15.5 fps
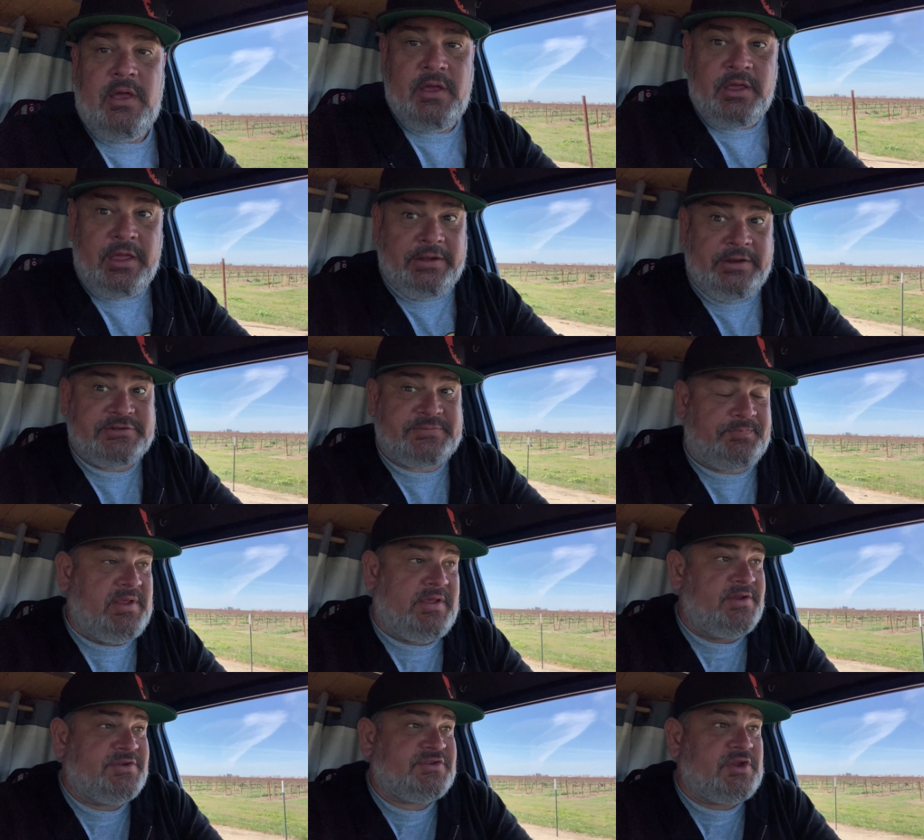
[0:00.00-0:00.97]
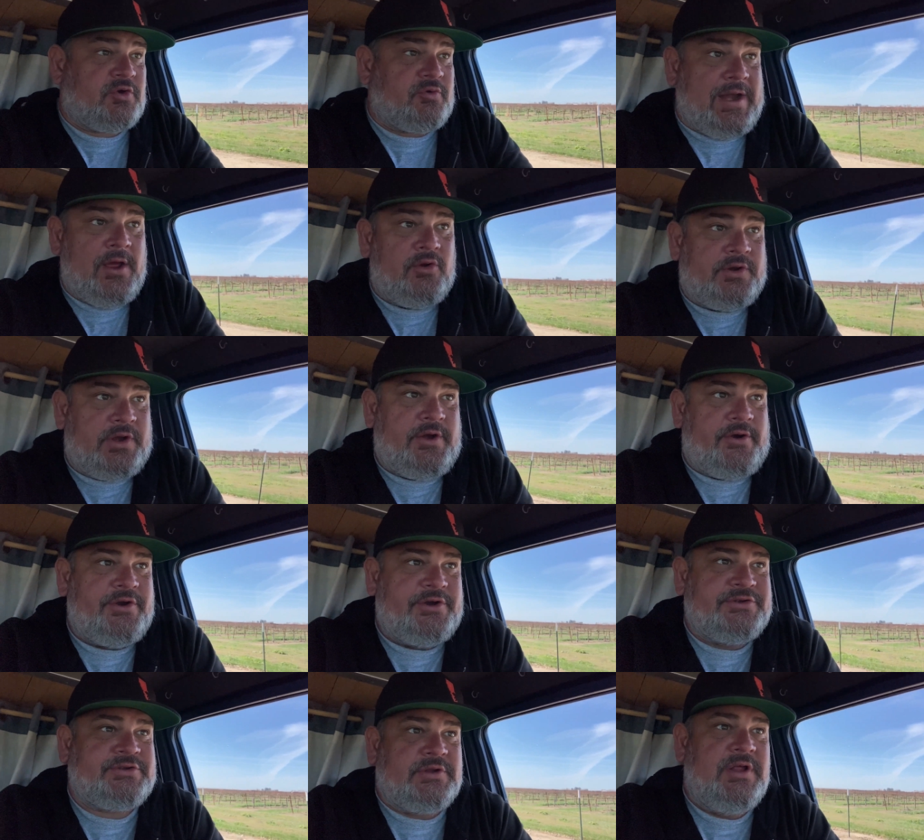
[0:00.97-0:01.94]
And it's because the ground here
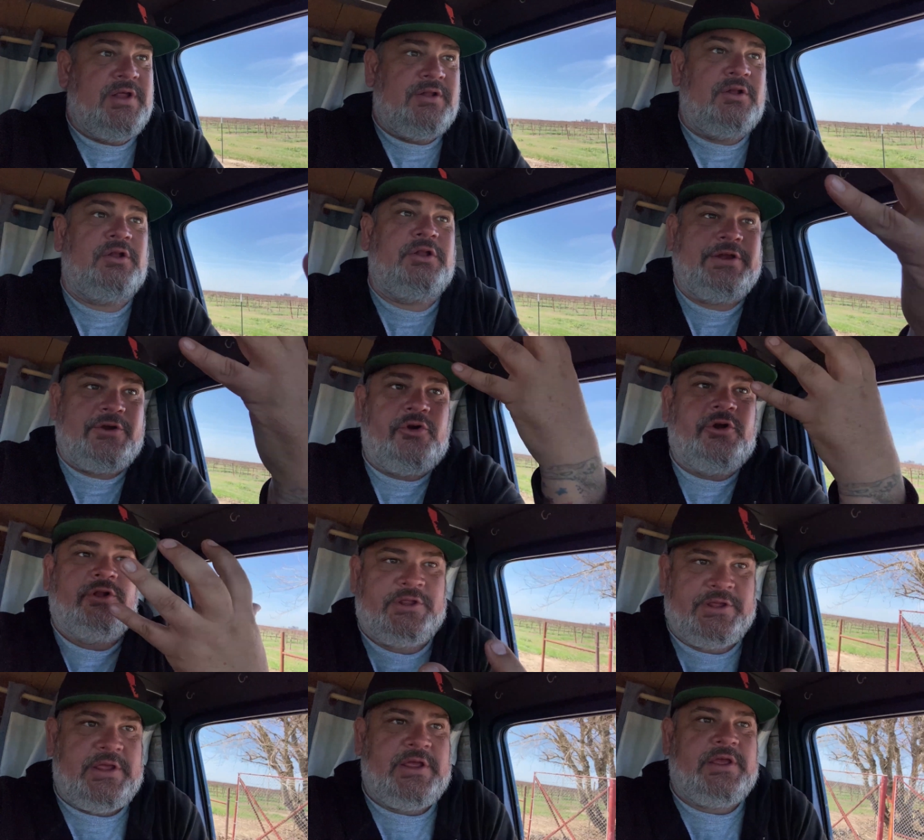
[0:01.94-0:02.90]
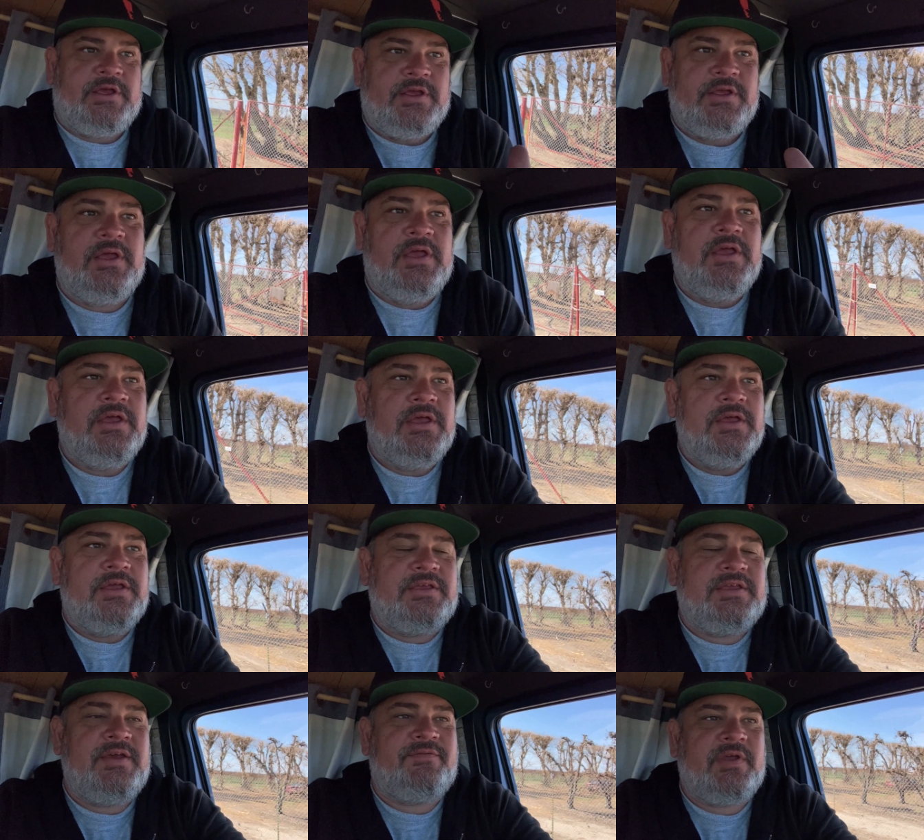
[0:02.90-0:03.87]
is literally
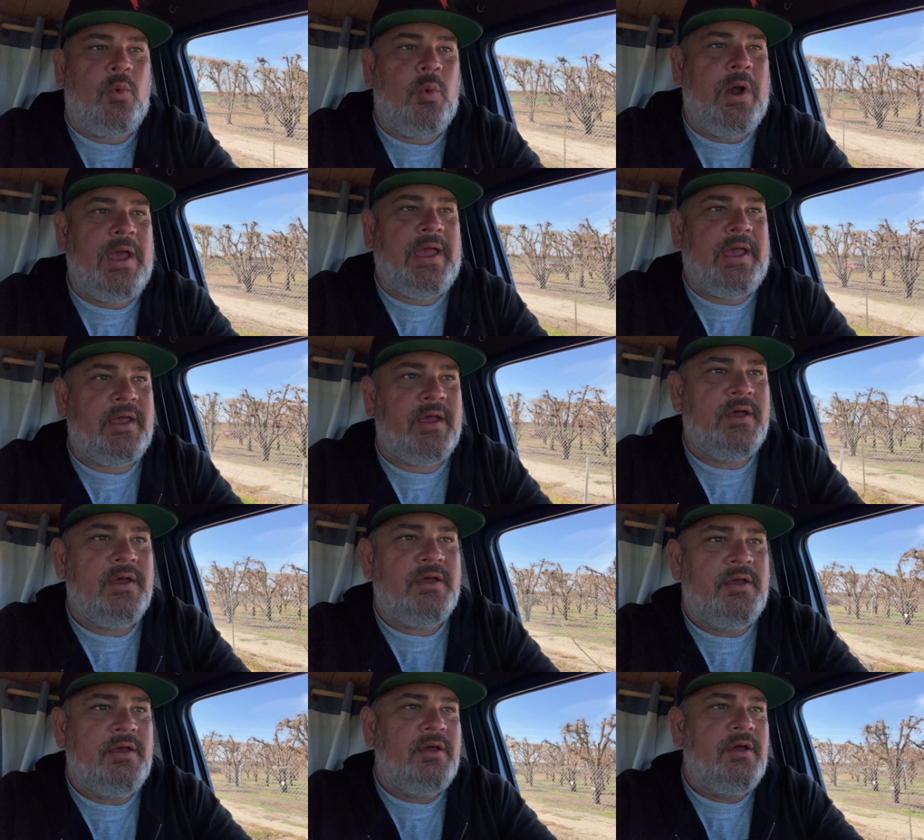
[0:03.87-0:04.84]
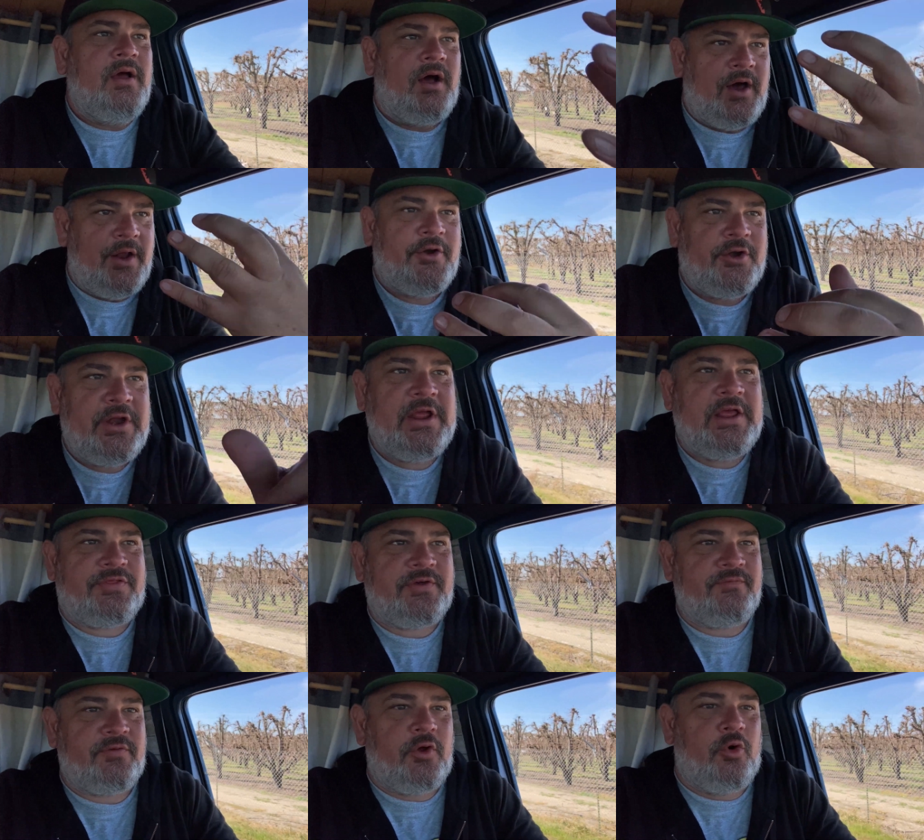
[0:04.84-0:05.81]
giving way
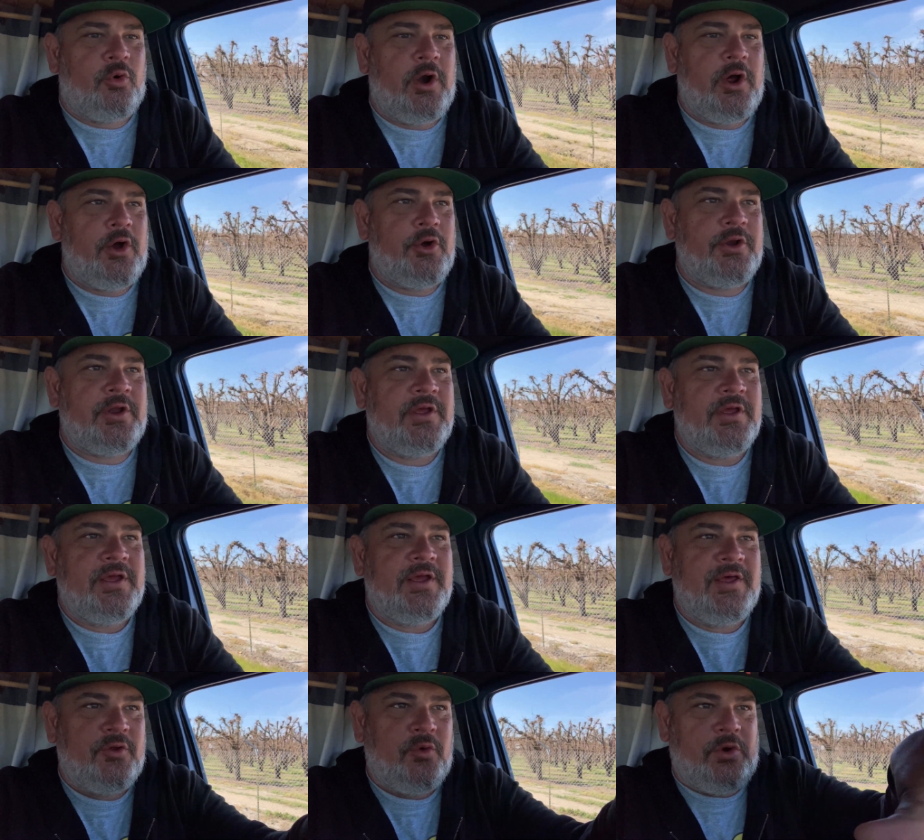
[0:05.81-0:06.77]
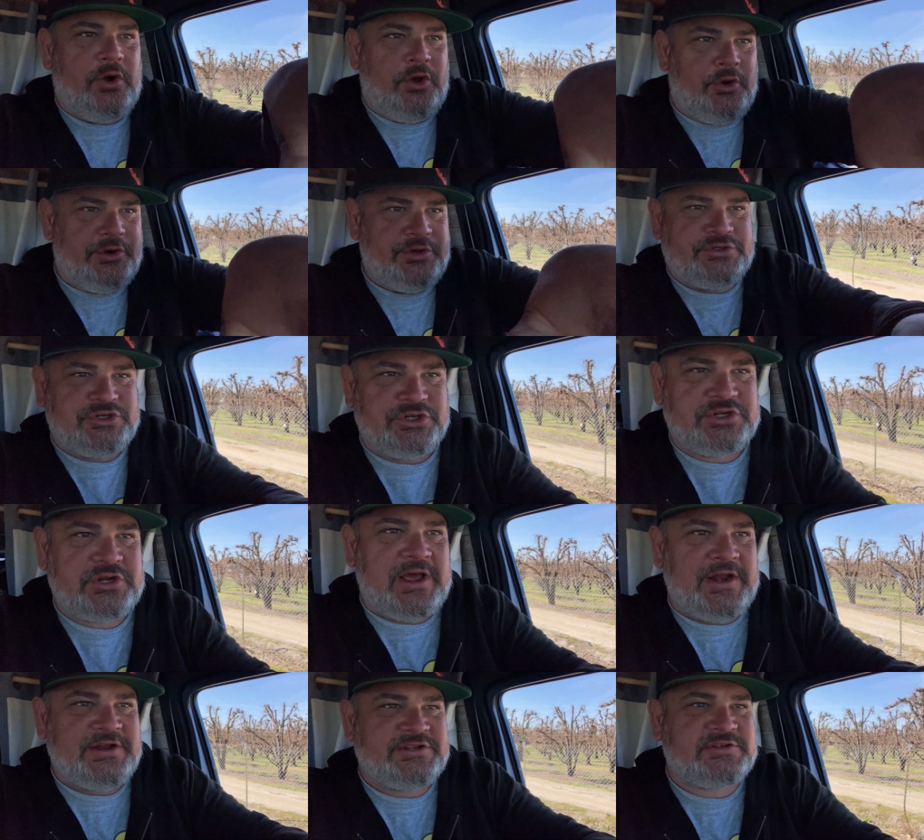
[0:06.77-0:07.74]
underneath of the road, and the road is just
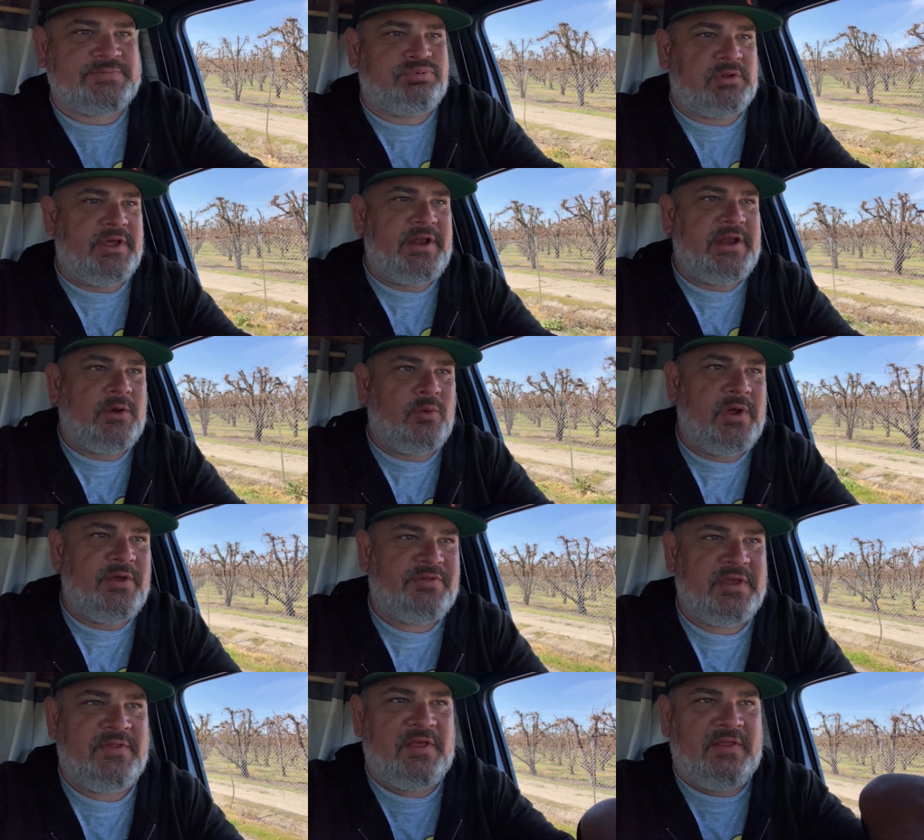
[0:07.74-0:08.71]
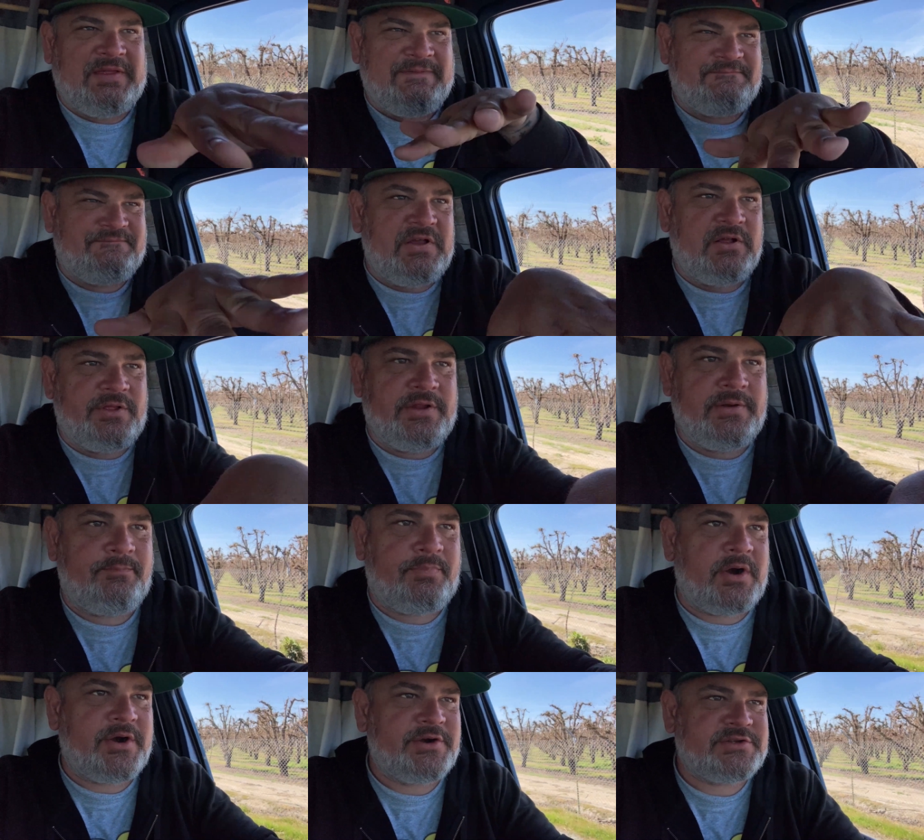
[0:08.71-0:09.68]
kind of splitting with it, and then they fill in
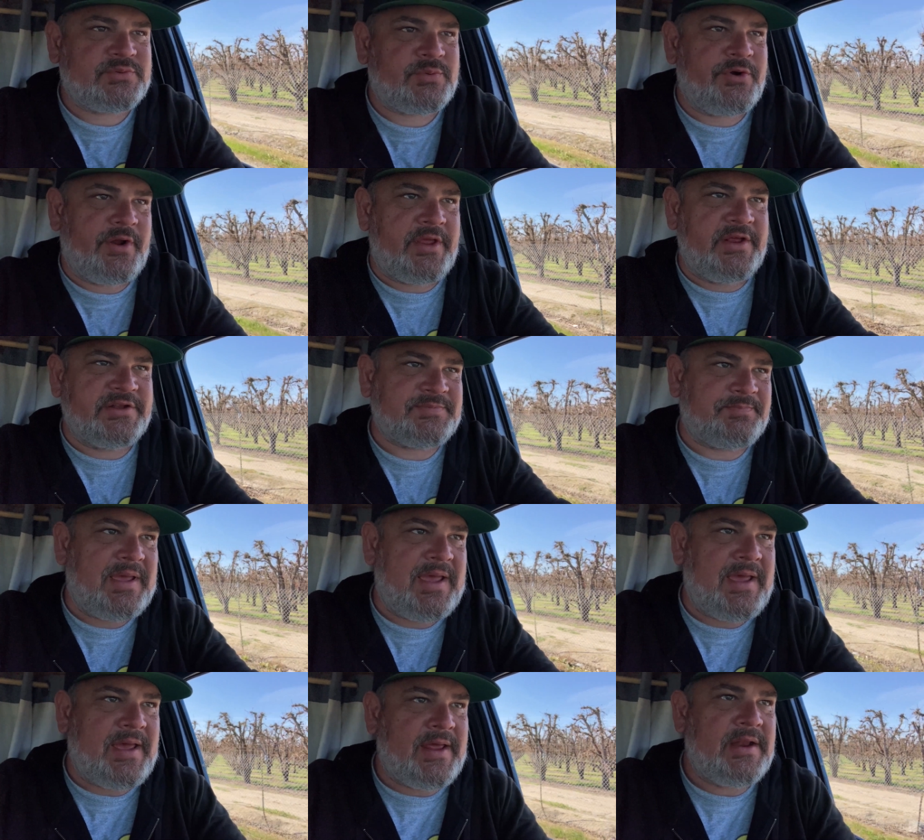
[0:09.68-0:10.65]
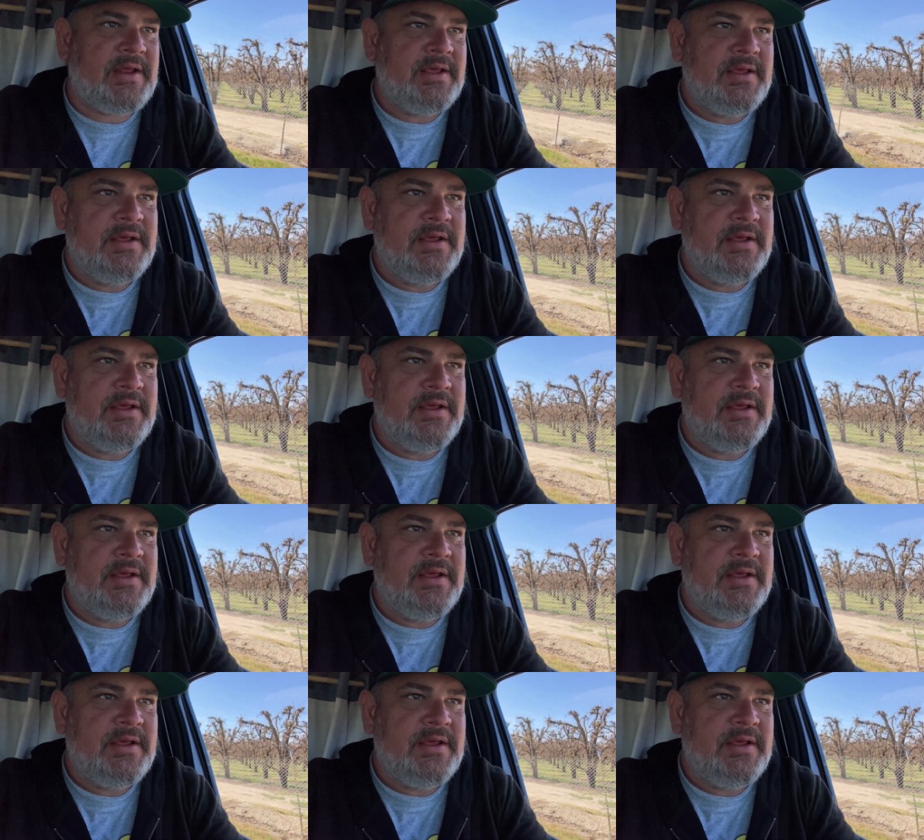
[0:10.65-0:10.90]
parts where it gets bad.